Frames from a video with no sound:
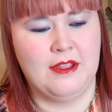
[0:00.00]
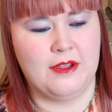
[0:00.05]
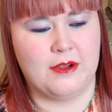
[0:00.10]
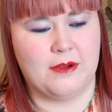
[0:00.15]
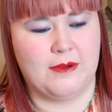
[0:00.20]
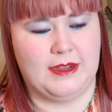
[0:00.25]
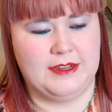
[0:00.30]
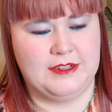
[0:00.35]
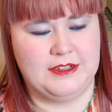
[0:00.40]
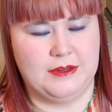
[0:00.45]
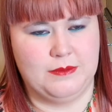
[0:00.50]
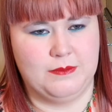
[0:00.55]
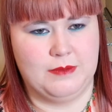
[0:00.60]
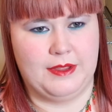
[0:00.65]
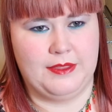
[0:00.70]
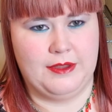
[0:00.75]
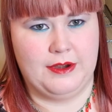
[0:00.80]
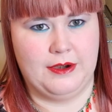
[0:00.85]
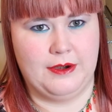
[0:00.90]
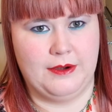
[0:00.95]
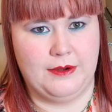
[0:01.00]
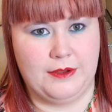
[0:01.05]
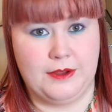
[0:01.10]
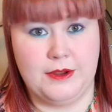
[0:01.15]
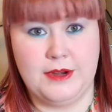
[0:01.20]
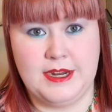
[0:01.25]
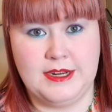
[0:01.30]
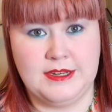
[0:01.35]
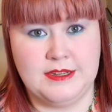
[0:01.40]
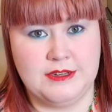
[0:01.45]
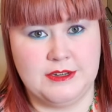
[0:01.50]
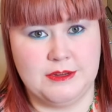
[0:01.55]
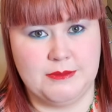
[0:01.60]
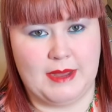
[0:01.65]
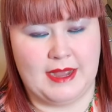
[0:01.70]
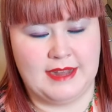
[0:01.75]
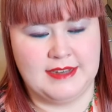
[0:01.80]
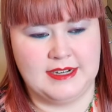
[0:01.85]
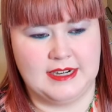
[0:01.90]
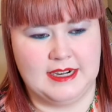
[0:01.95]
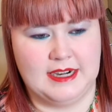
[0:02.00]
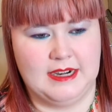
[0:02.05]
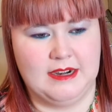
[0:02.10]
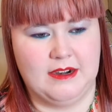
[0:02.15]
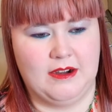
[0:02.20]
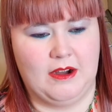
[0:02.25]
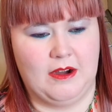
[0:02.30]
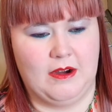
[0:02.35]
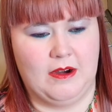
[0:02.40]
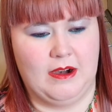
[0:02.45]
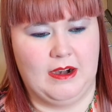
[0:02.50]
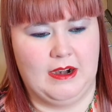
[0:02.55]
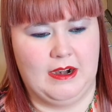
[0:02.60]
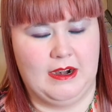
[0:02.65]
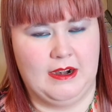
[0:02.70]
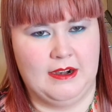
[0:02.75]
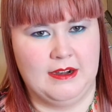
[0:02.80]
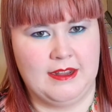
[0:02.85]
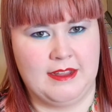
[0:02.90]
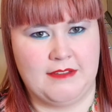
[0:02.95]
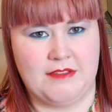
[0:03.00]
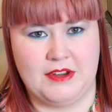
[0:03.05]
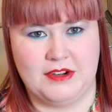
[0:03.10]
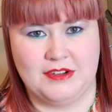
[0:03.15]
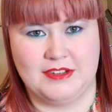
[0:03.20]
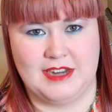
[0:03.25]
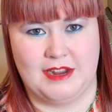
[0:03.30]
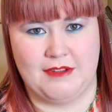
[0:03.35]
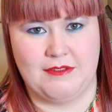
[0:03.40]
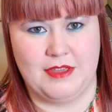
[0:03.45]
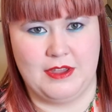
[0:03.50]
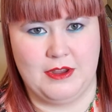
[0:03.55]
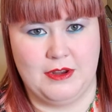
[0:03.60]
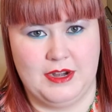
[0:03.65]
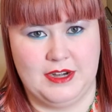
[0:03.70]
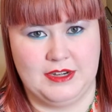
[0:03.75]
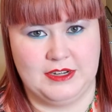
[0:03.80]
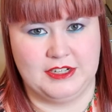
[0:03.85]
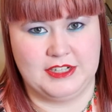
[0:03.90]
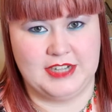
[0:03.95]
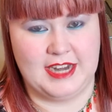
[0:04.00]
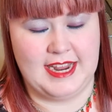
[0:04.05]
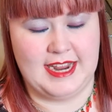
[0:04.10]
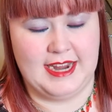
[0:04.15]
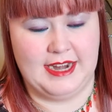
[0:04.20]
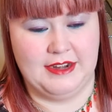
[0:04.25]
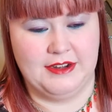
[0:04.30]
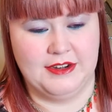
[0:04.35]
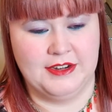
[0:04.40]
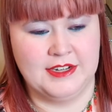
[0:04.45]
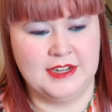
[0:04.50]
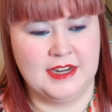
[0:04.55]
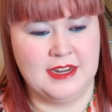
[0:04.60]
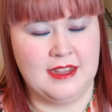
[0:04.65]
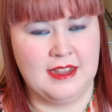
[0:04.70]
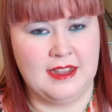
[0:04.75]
question whether you need to do better or if there's stuff that you need to change.